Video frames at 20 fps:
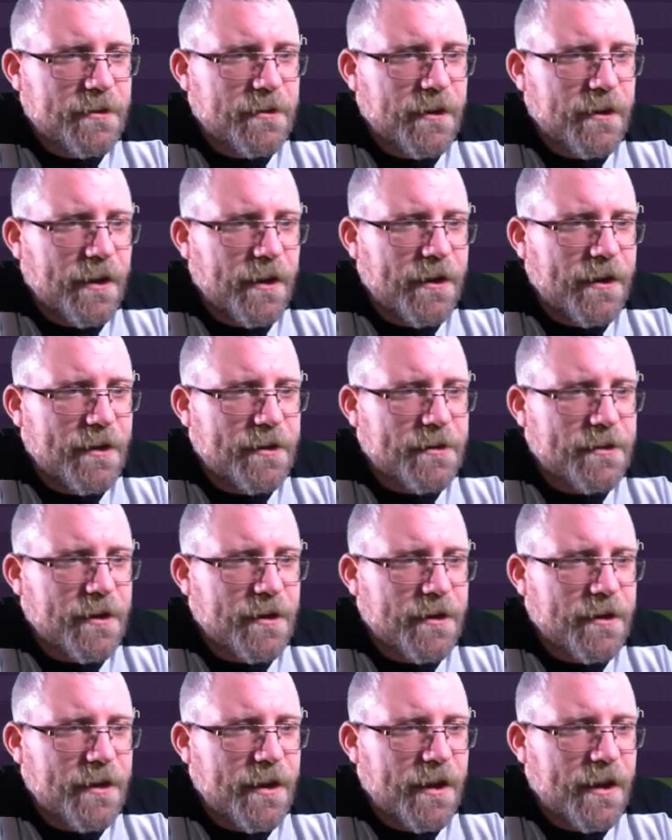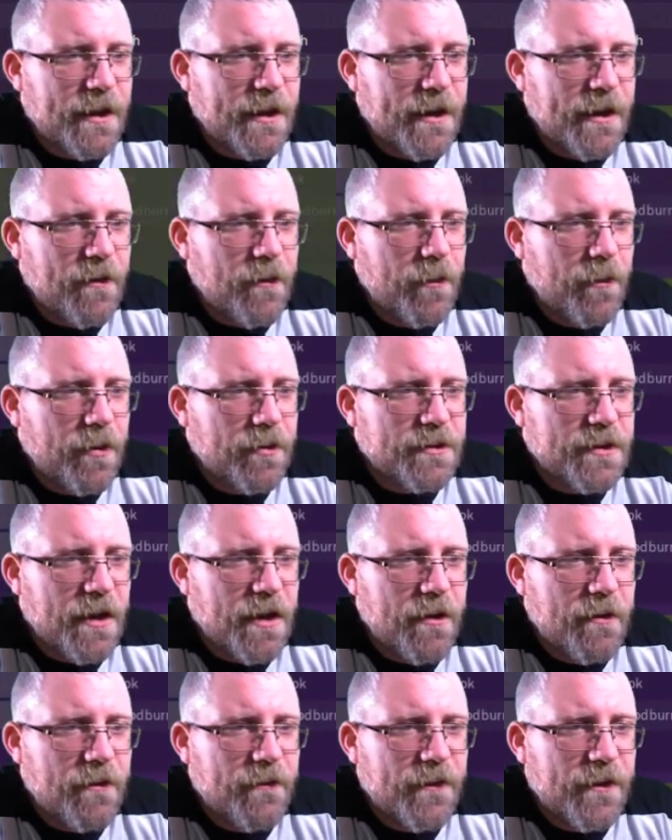and it's Nicolau who puts it
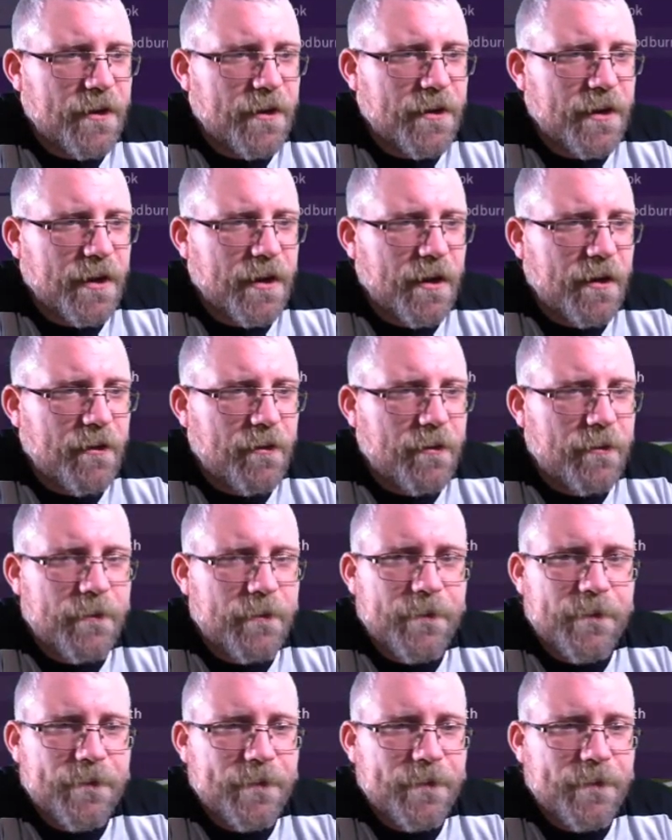over the goal.